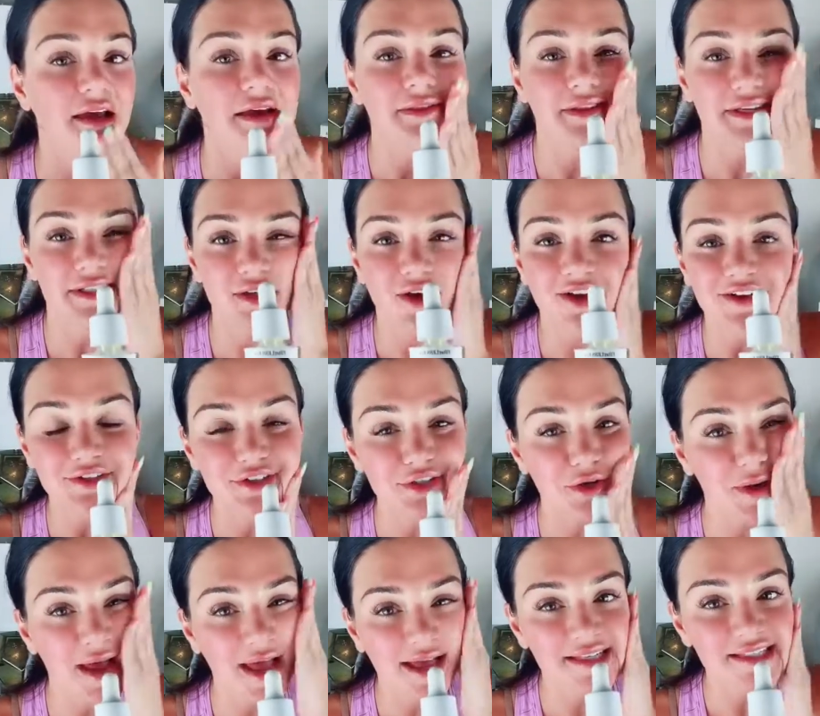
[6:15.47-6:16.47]
This also
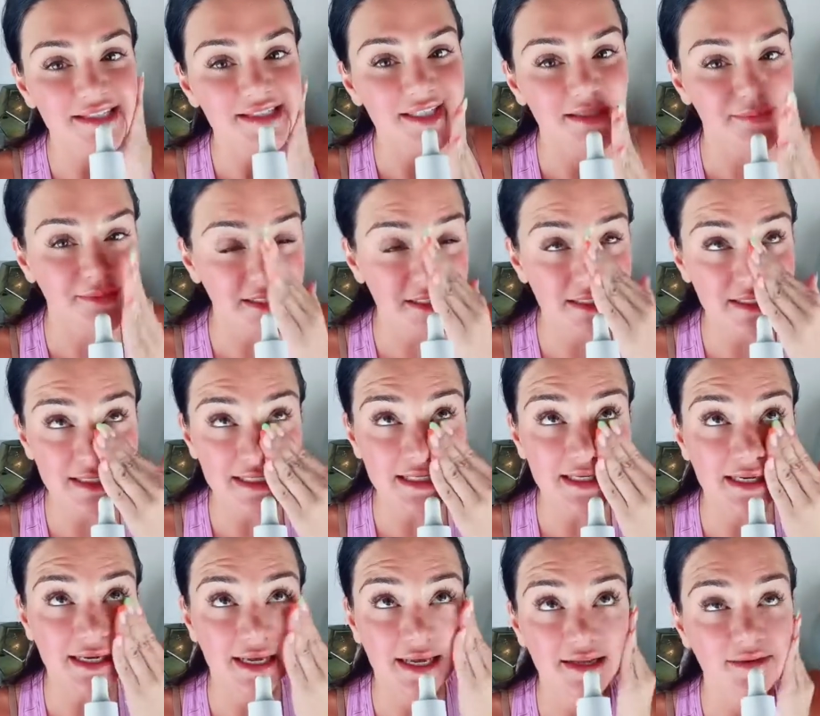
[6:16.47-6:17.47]
has CBD
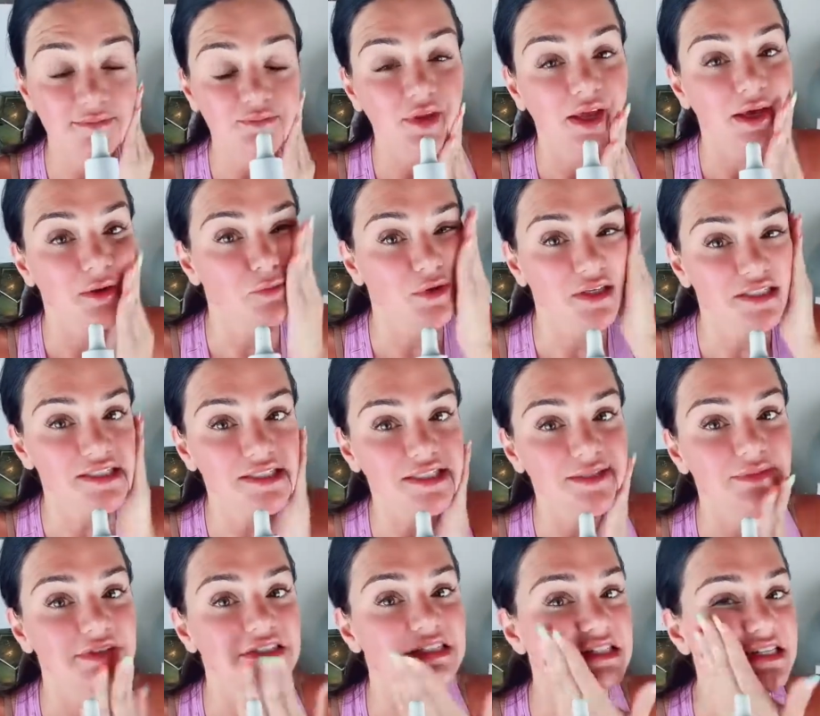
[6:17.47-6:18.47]
in it, and what
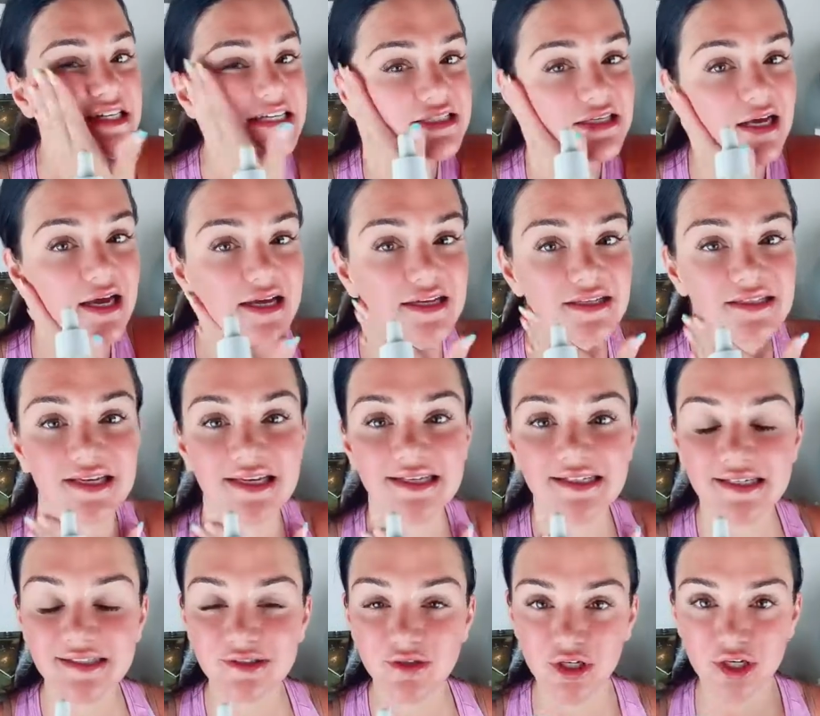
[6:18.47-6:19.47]
CBD does is
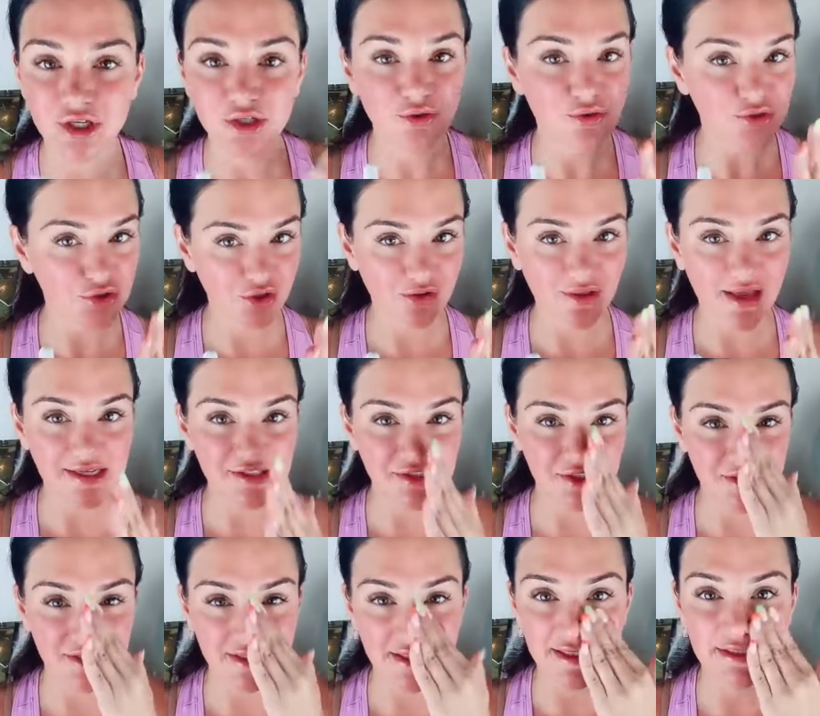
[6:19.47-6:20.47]
it's gonna neutralize
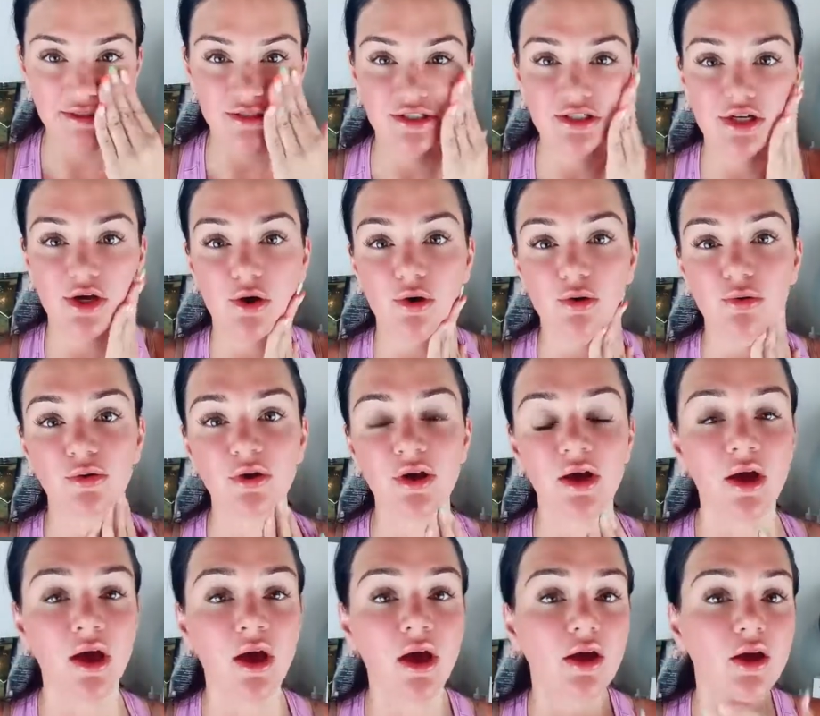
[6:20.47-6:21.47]
your skin's tone,
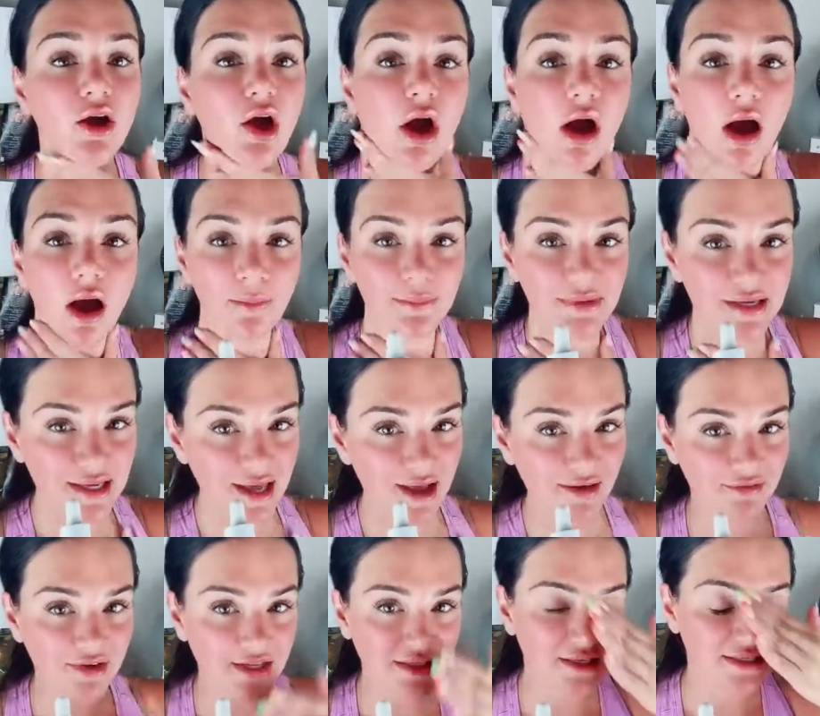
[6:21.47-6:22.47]
calming
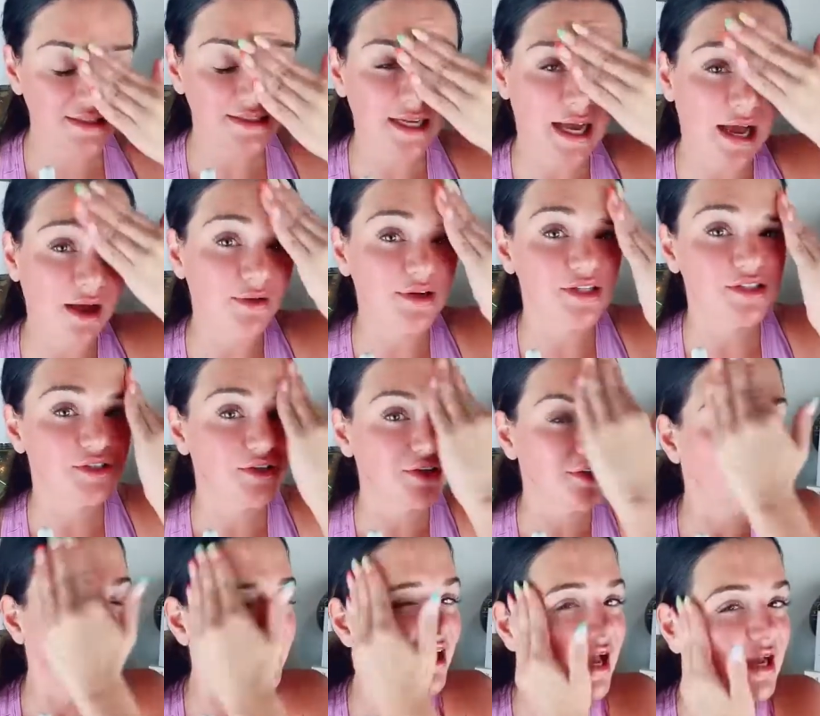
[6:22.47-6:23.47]
everything down. It's
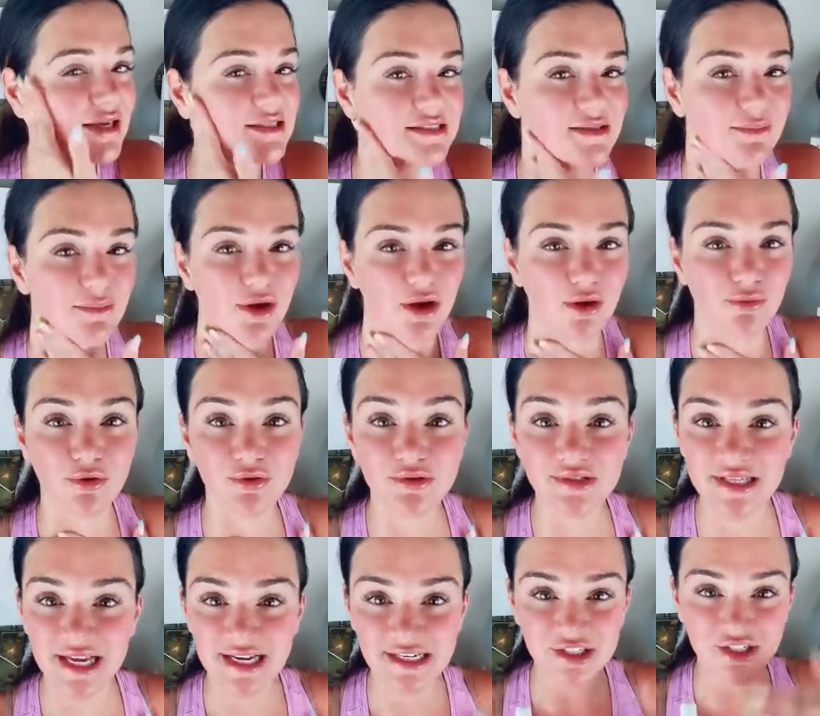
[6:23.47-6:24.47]
good for eczema,
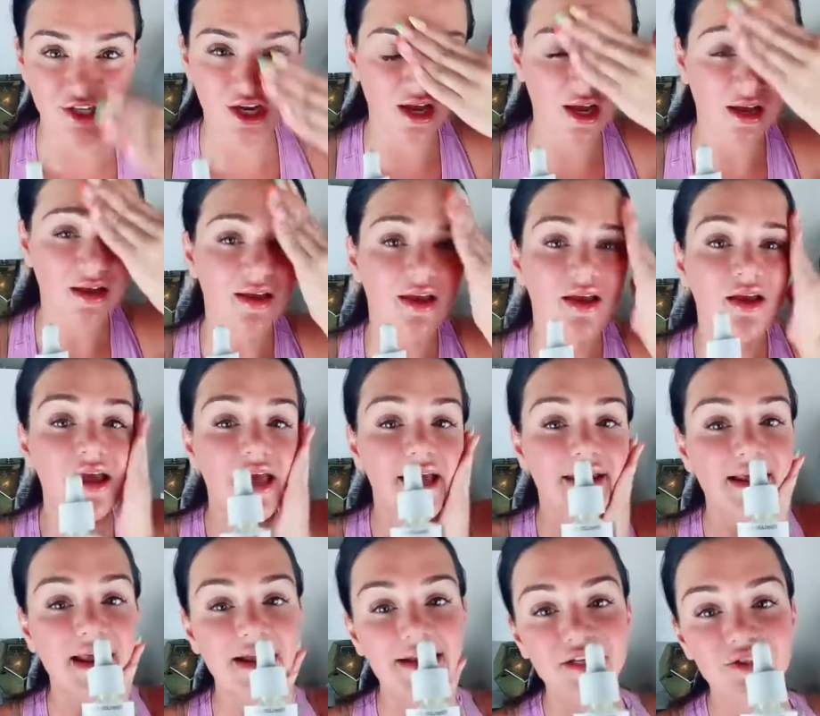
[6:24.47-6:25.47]
rosacea,
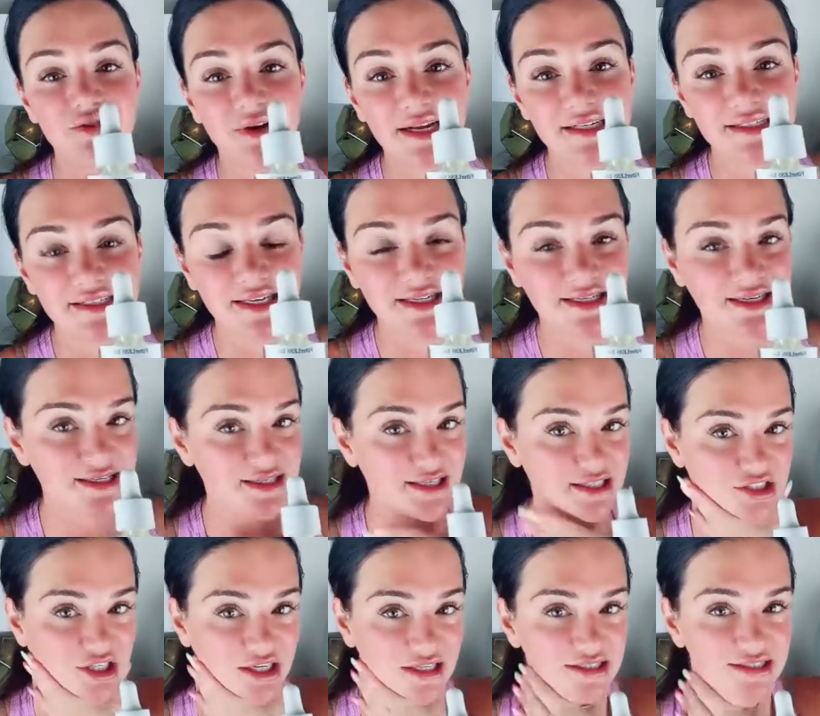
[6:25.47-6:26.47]
and any dry skin
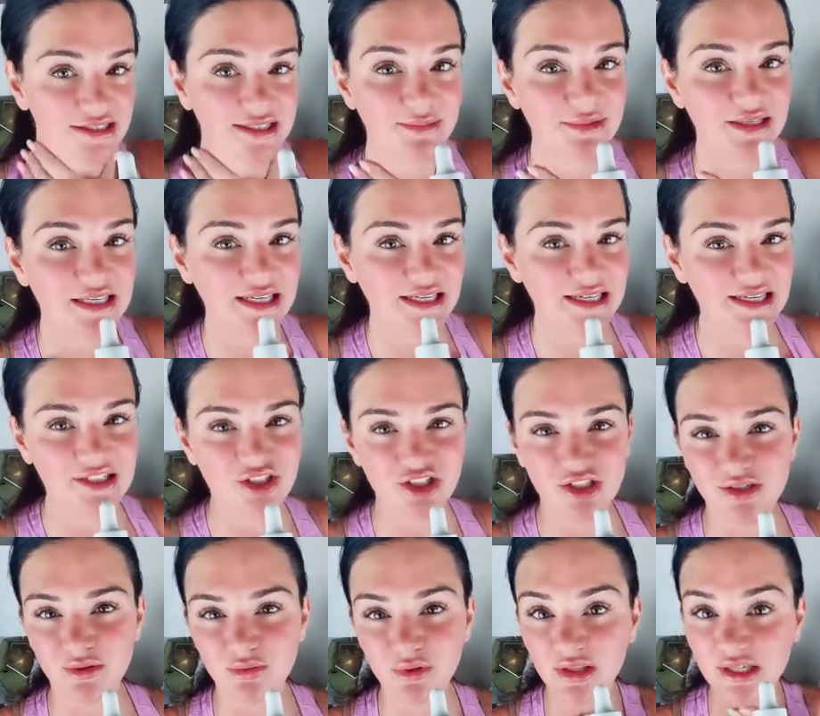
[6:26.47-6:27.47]
condition. CBD is
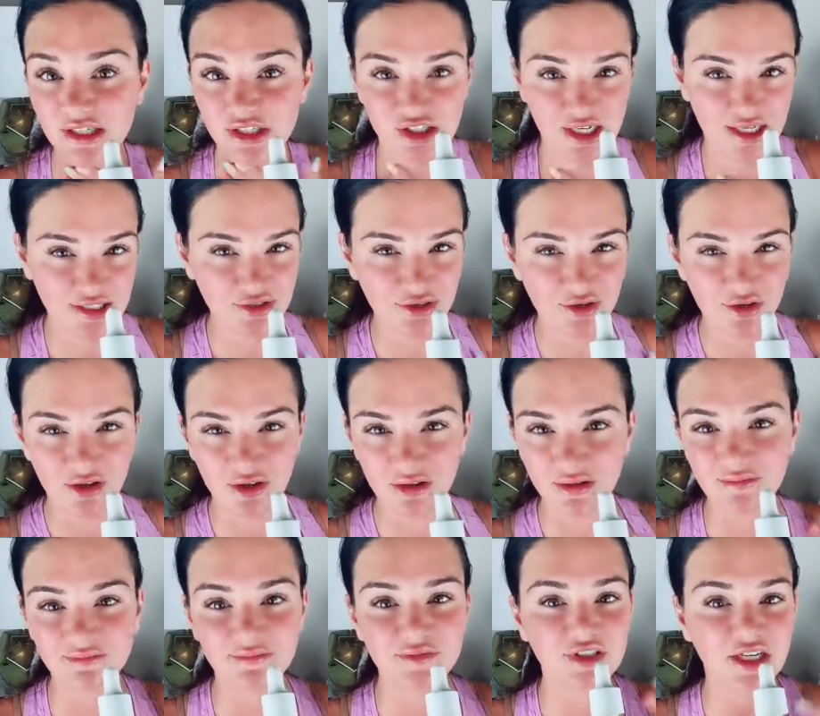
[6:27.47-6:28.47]
just a really
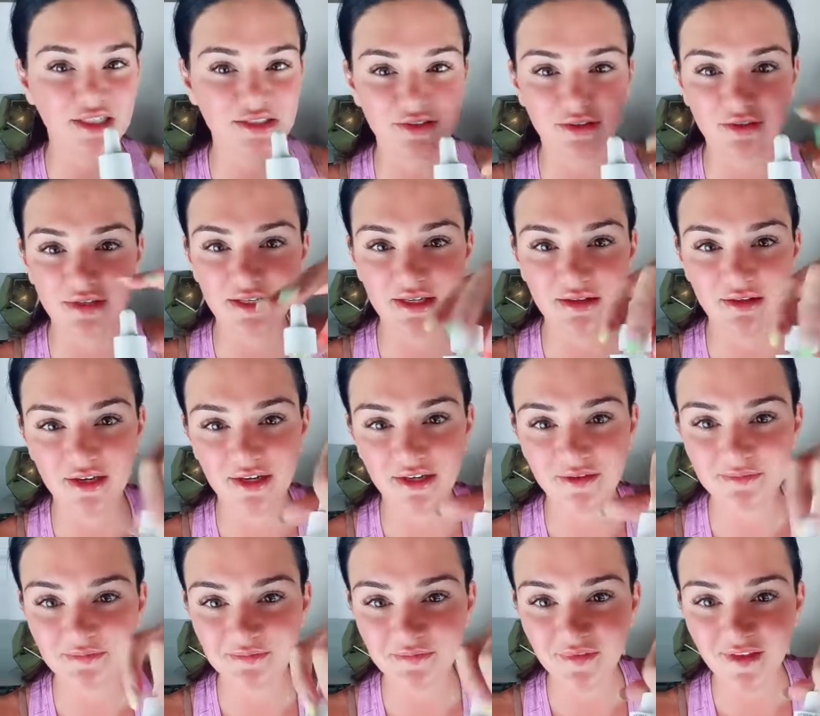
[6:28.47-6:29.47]
gentle
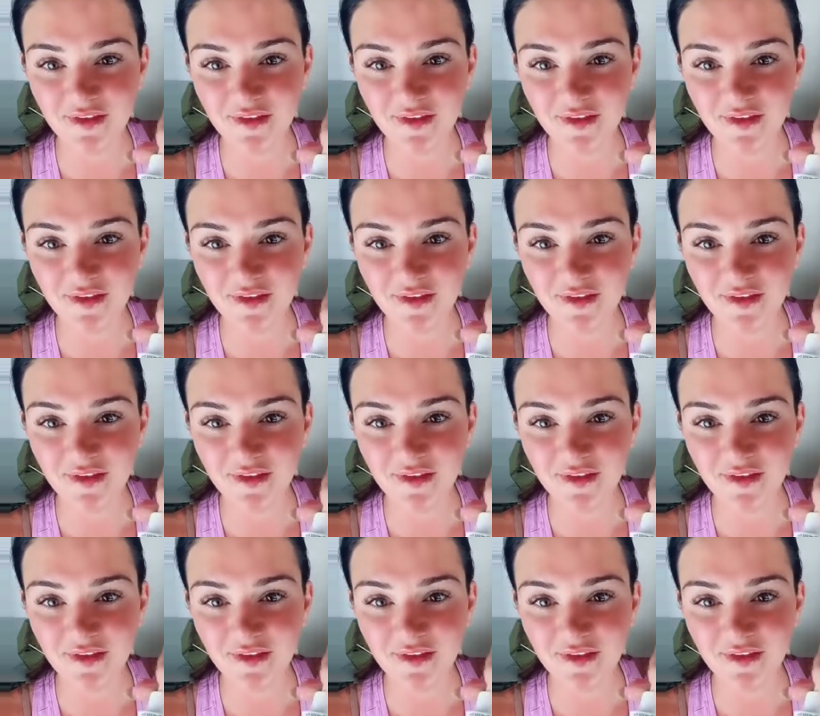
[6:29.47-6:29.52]
healer.